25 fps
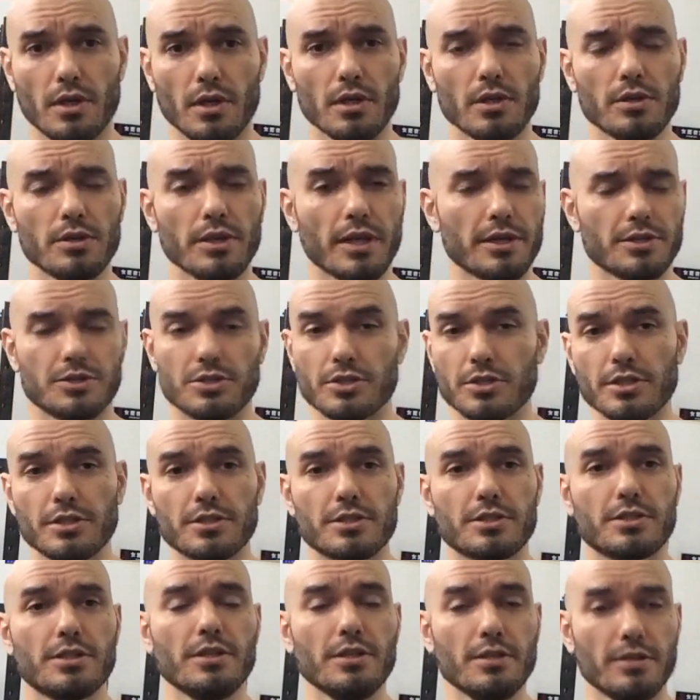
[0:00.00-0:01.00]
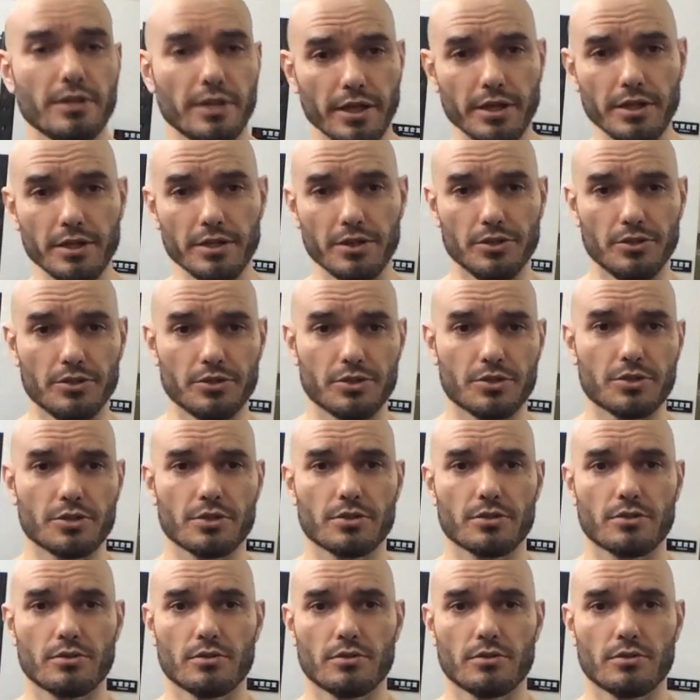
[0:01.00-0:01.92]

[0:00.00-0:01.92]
It lasts 16 days.